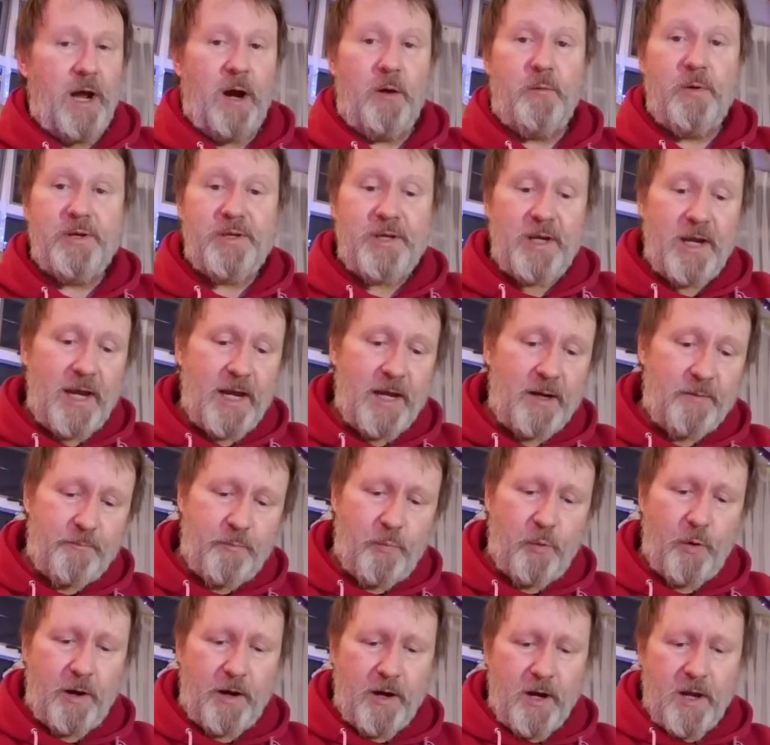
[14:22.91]
I wish I had
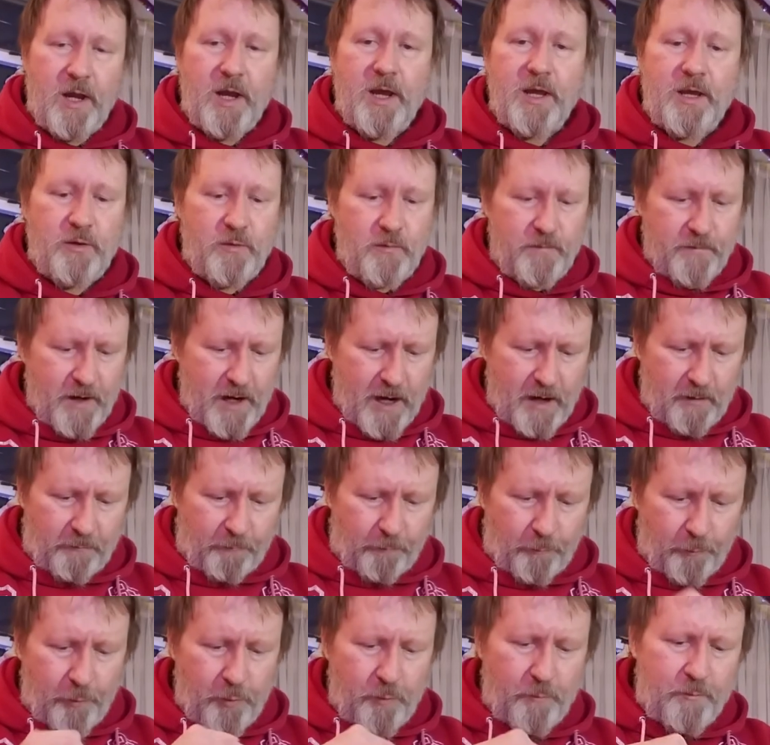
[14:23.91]
where you've
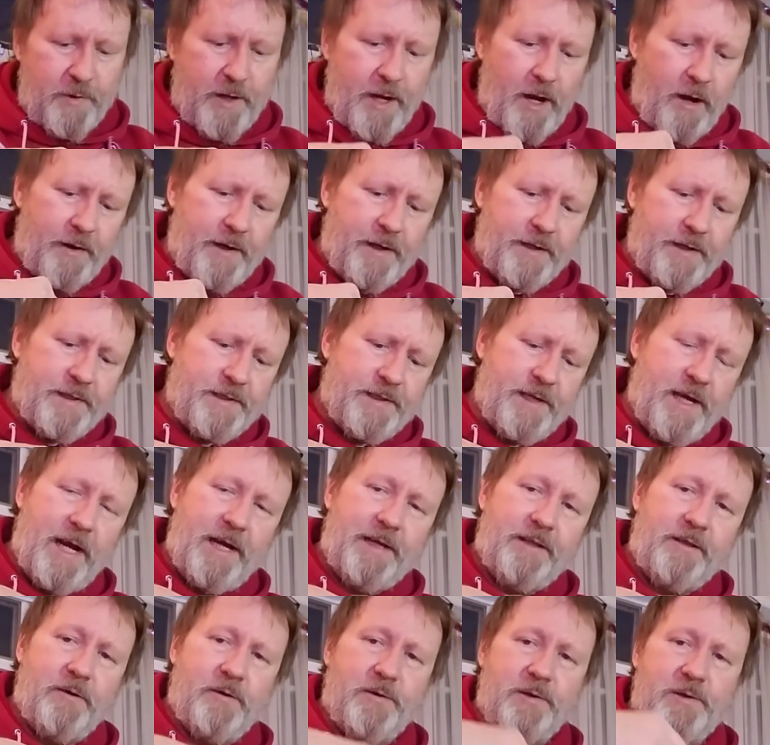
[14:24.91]
got room down
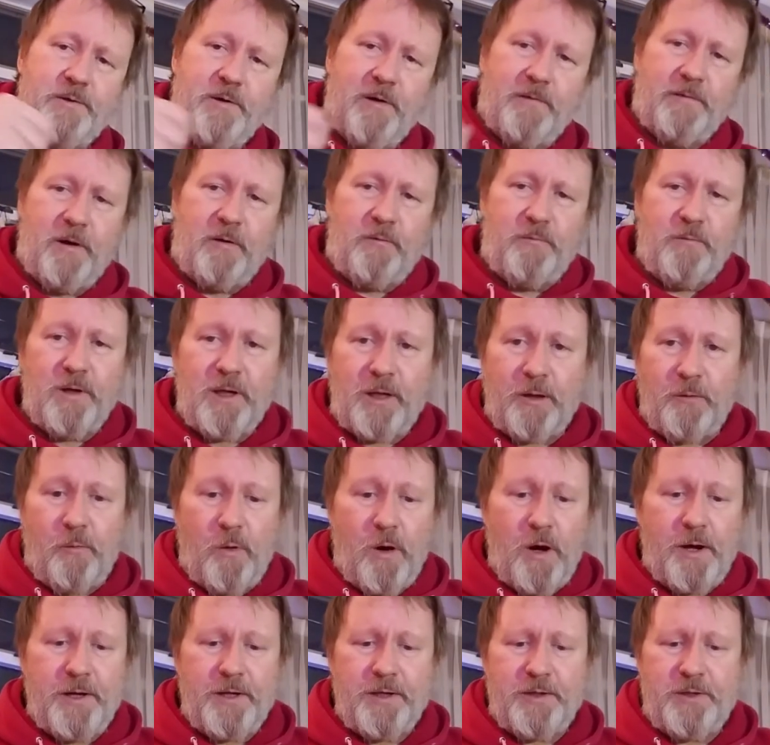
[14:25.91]
inside though, so if I really
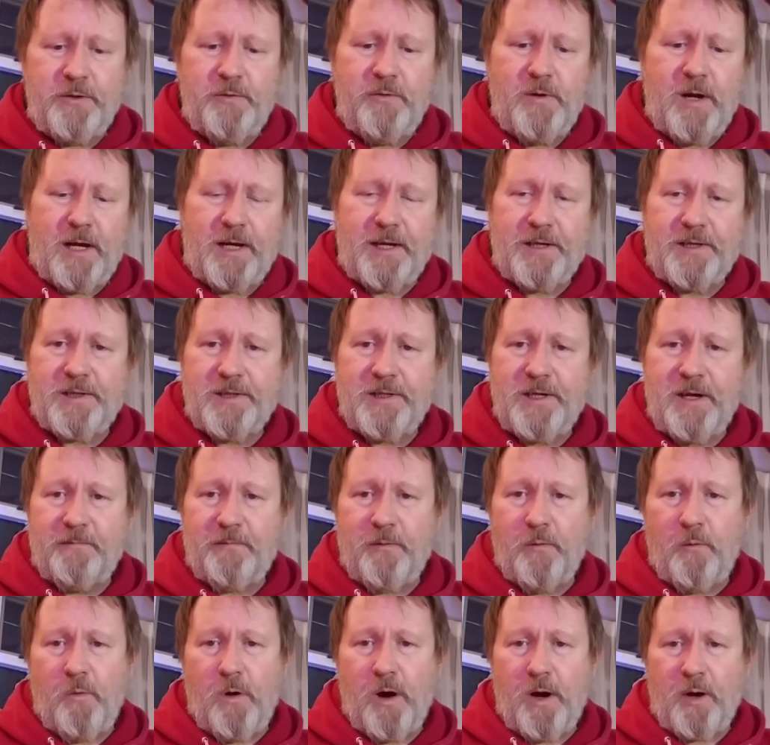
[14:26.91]
wanted to, I could stuff
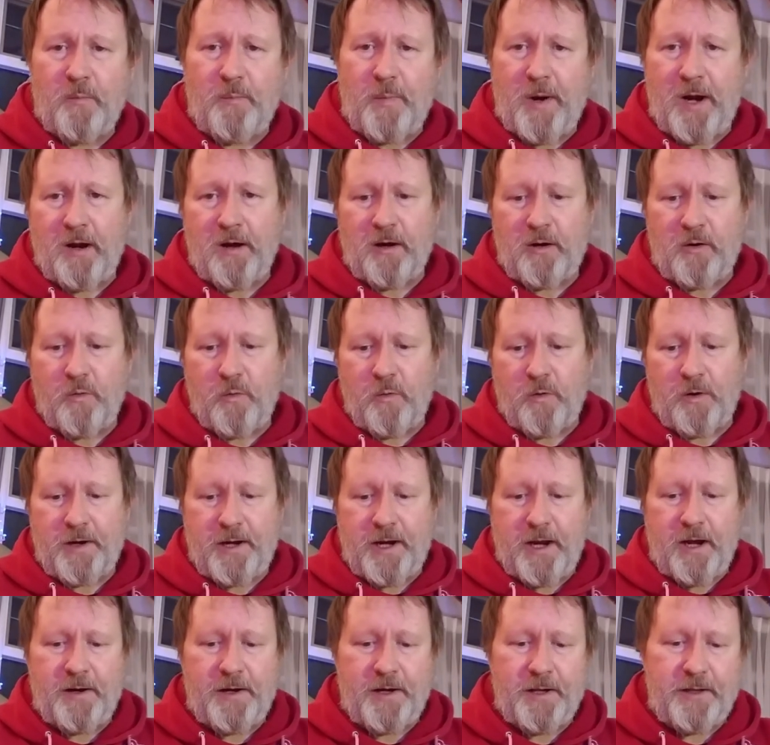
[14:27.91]
a wad of paracord
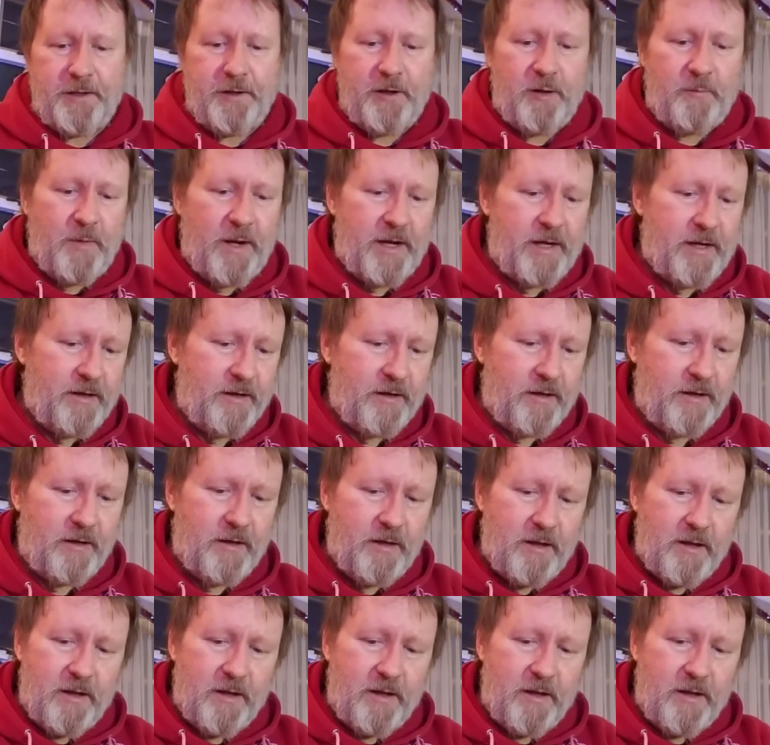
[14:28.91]
down in there and make it a,